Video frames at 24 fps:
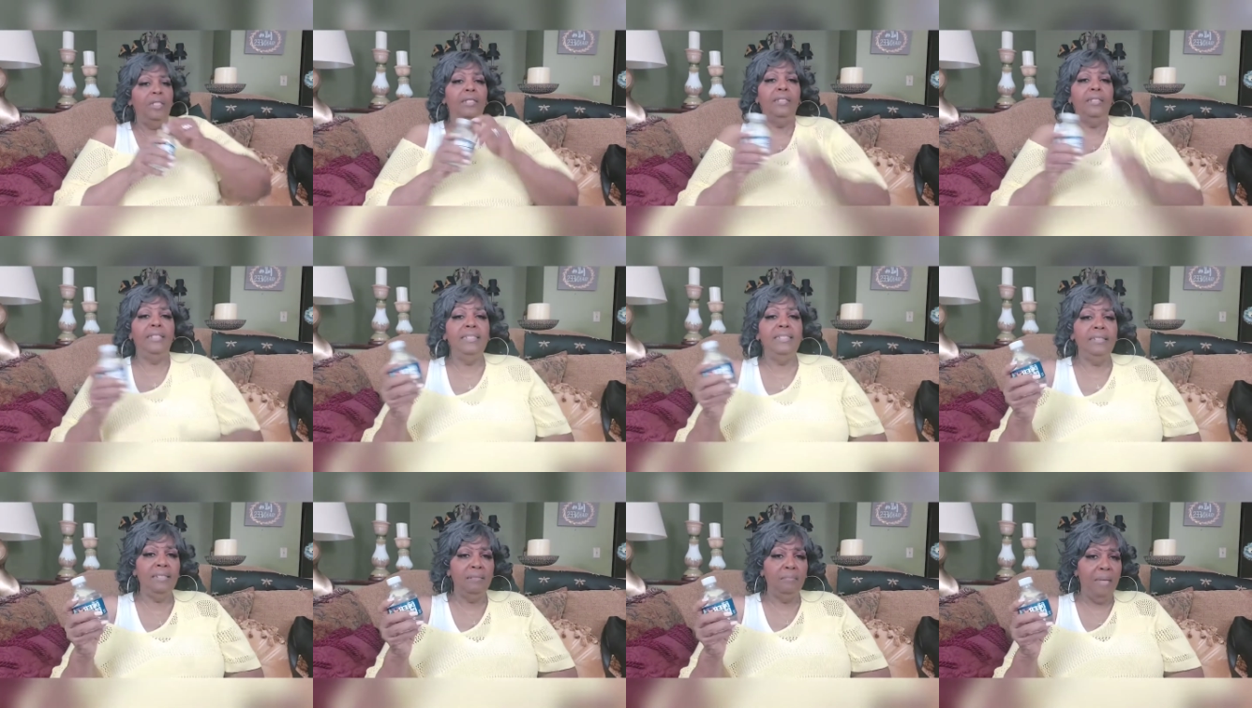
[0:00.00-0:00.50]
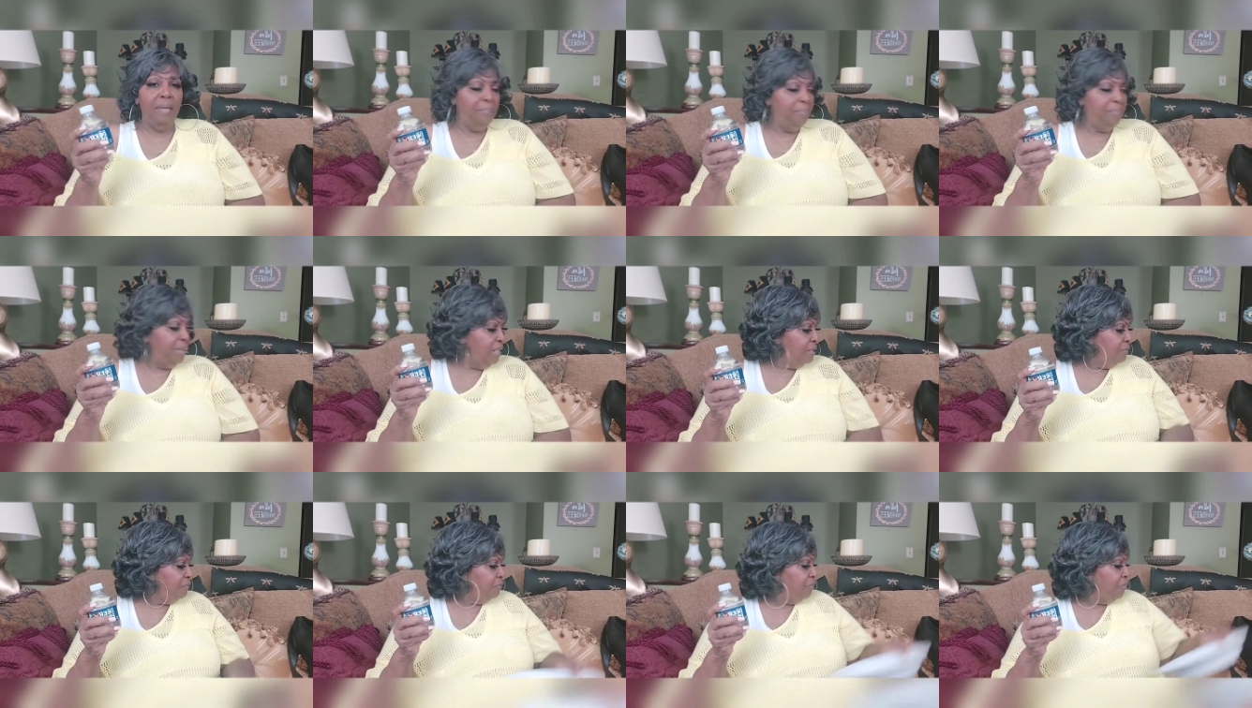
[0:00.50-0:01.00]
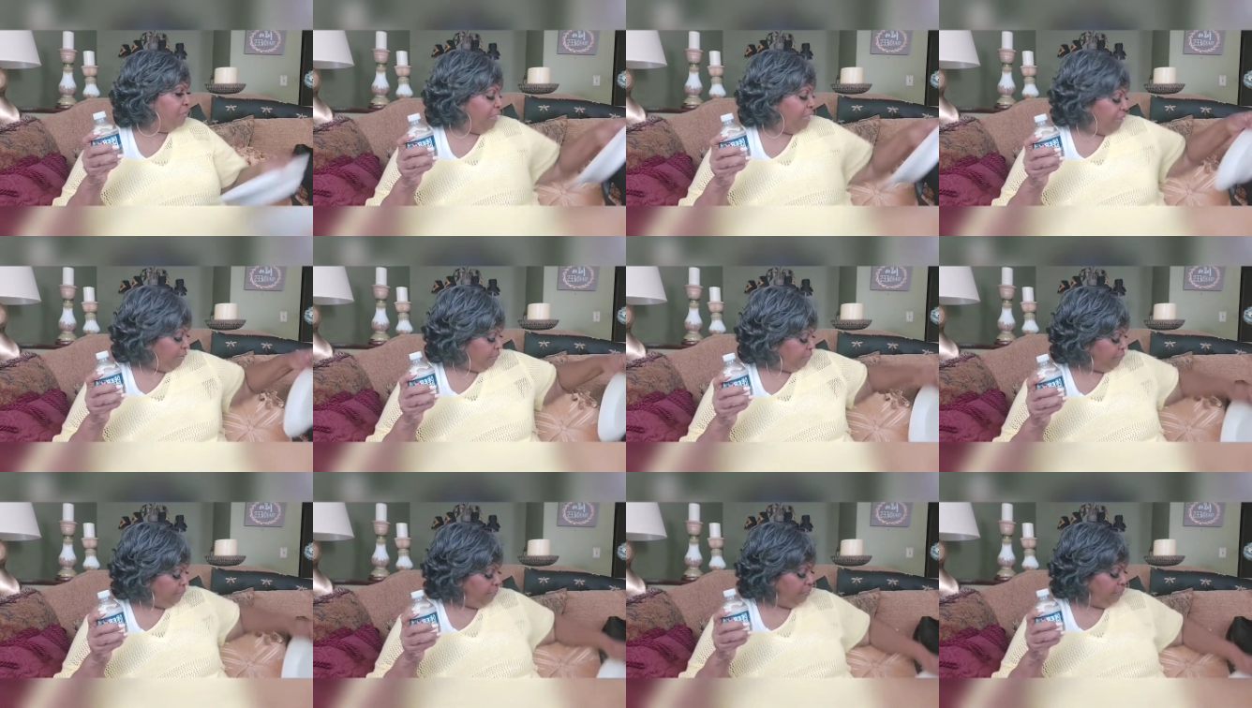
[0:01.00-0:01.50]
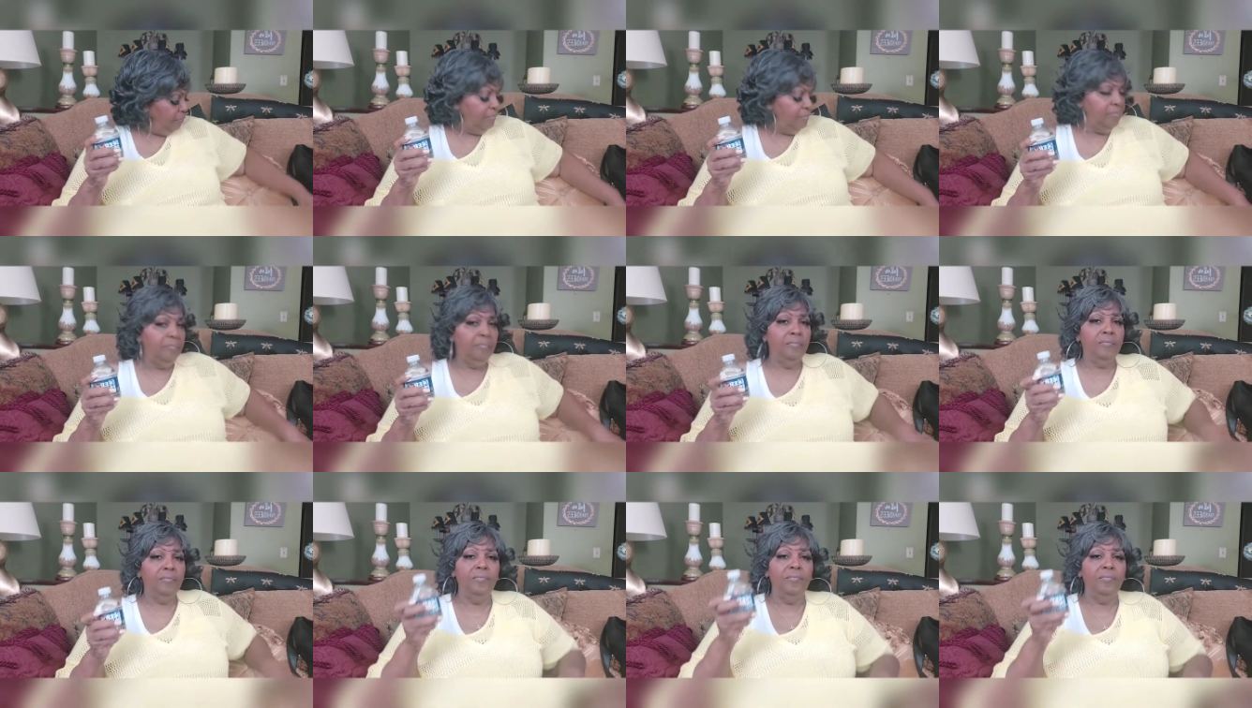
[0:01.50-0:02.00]
this is my best friend.
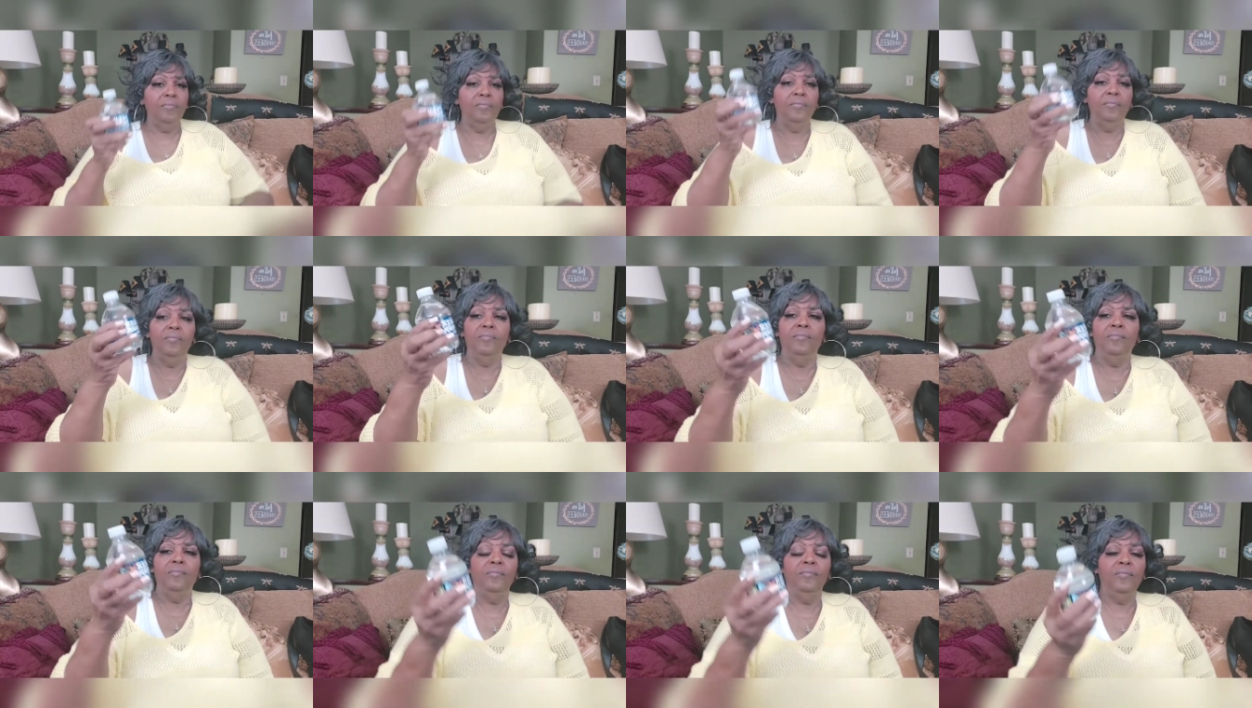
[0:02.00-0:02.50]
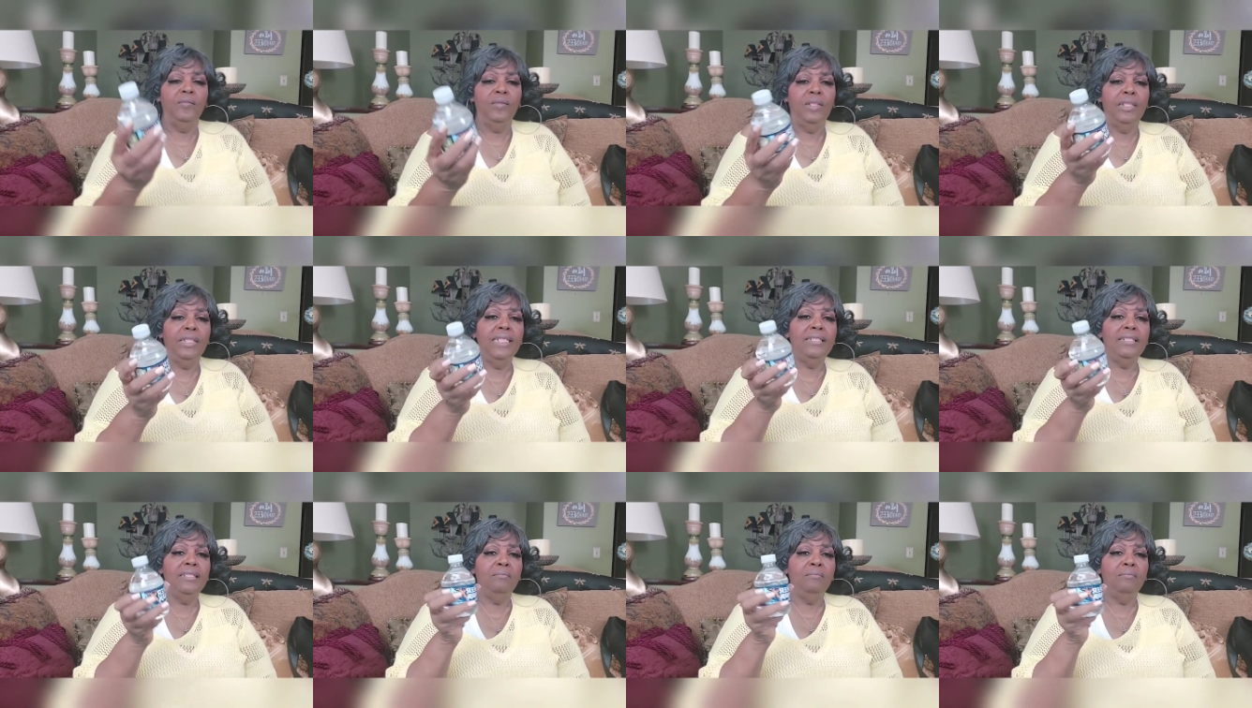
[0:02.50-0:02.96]
This